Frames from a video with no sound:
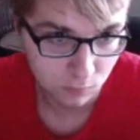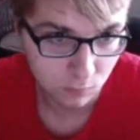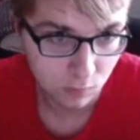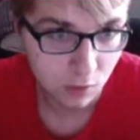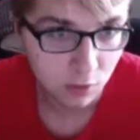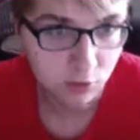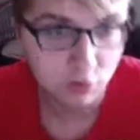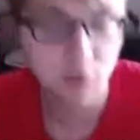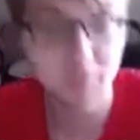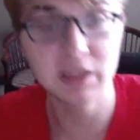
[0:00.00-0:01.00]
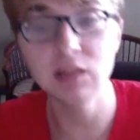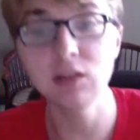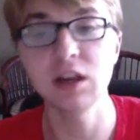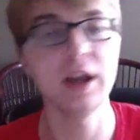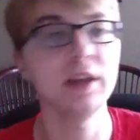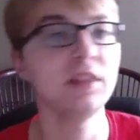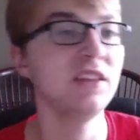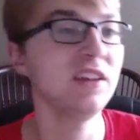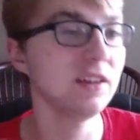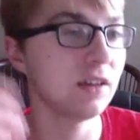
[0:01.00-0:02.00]
To me, I think
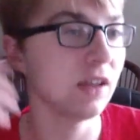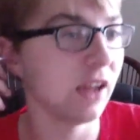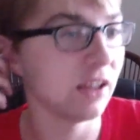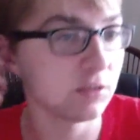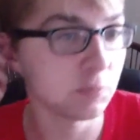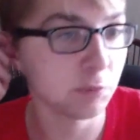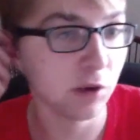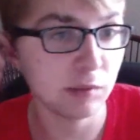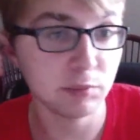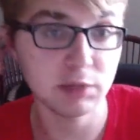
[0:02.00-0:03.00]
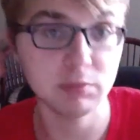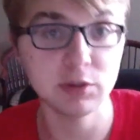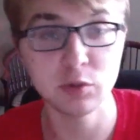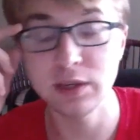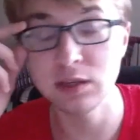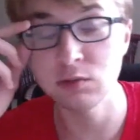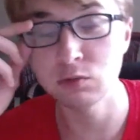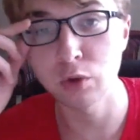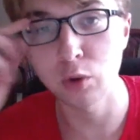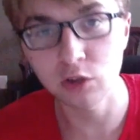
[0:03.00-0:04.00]
it's probably between
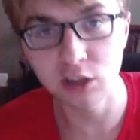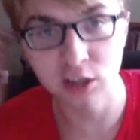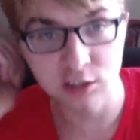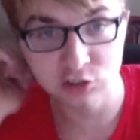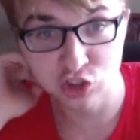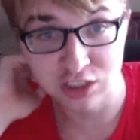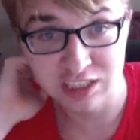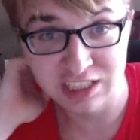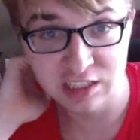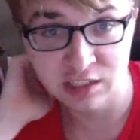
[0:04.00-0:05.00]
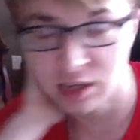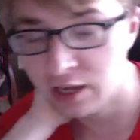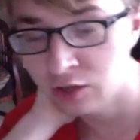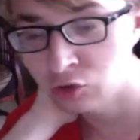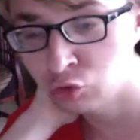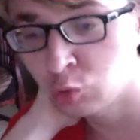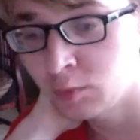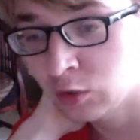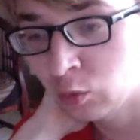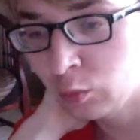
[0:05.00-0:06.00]
Roka, Janine, and Drew
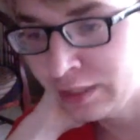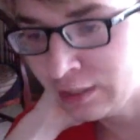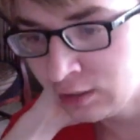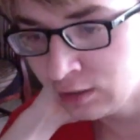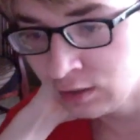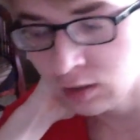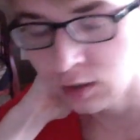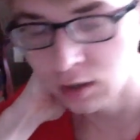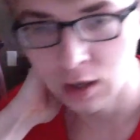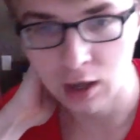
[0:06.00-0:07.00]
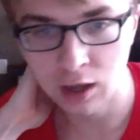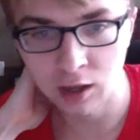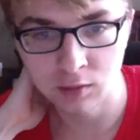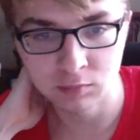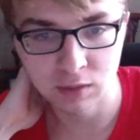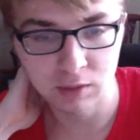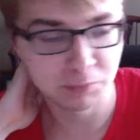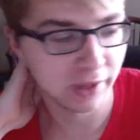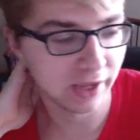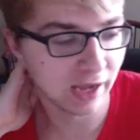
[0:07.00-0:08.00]
McWeeny. But
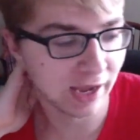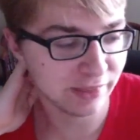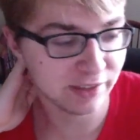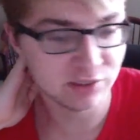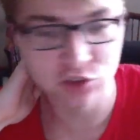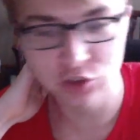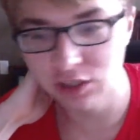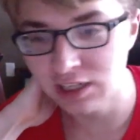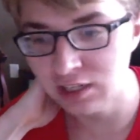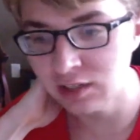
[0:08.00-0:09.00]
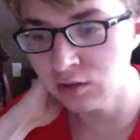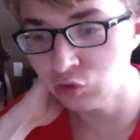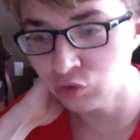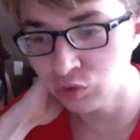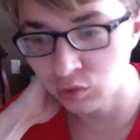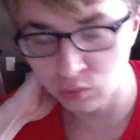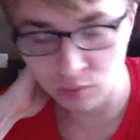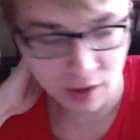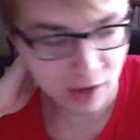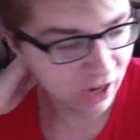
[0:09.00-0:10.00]
I think Janine and Drew
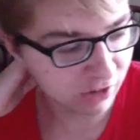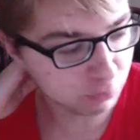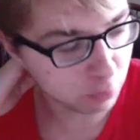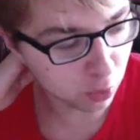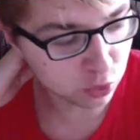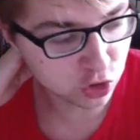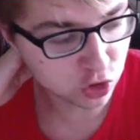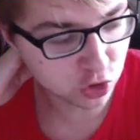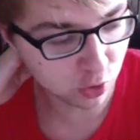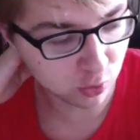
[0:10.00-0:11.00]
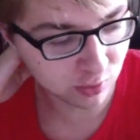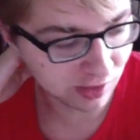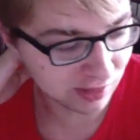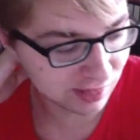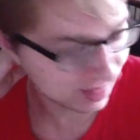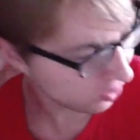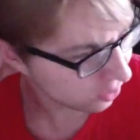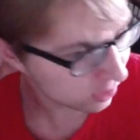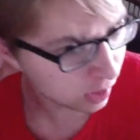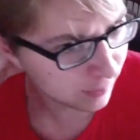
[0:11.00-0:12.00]
have both shown that they're a little
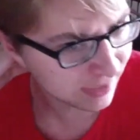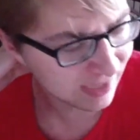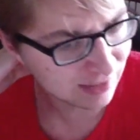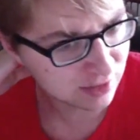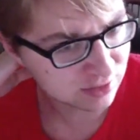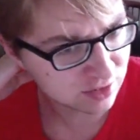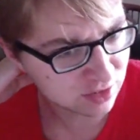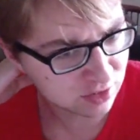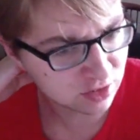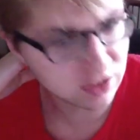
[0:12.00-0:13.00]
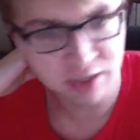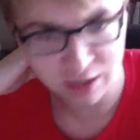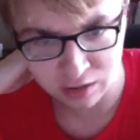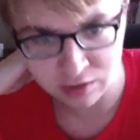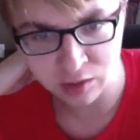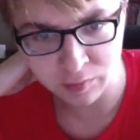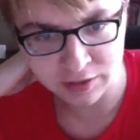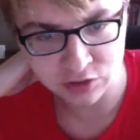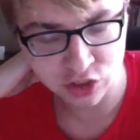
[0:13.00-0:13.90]
bit inconsistent and a little bit shaky.